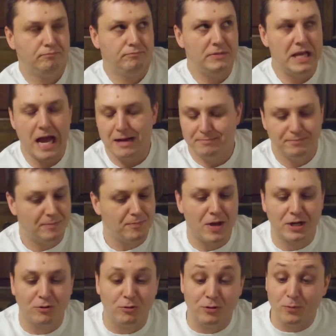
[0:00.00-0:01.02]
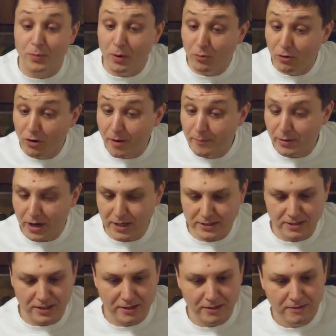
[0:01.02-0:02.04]
Yeah, I'm not going to. But we're
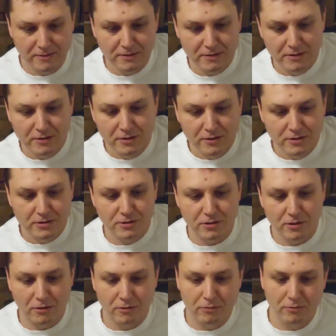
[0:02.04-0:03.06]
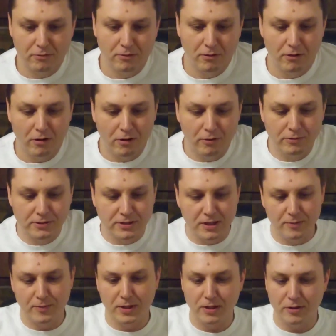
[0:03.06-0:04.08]
unboxing, so always
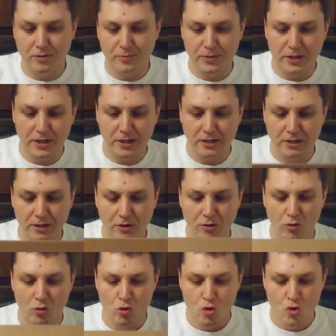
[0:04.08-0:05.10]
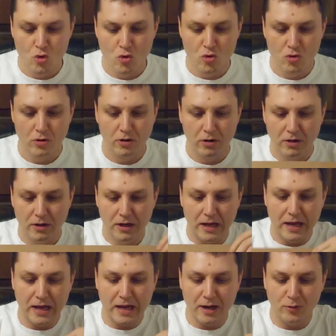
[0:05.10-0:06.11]
keep my Leatherman handy.
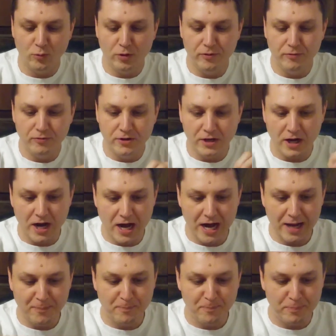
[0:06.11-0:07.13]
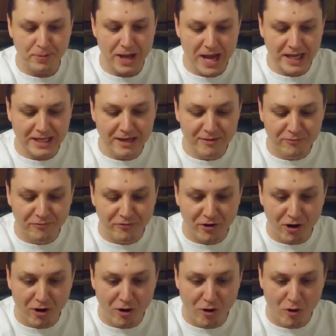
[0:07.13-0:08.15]
And we've got packing
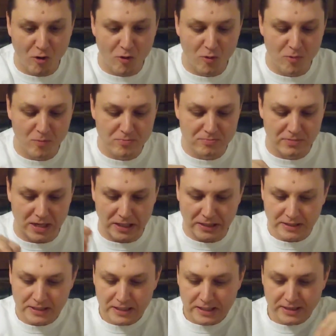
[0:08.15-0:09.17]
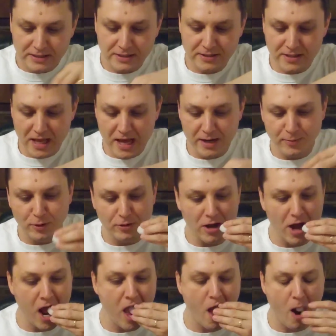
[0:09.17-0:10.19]
foam. Is this the edible
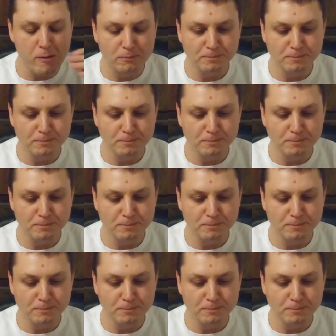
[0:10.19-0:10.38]
kind?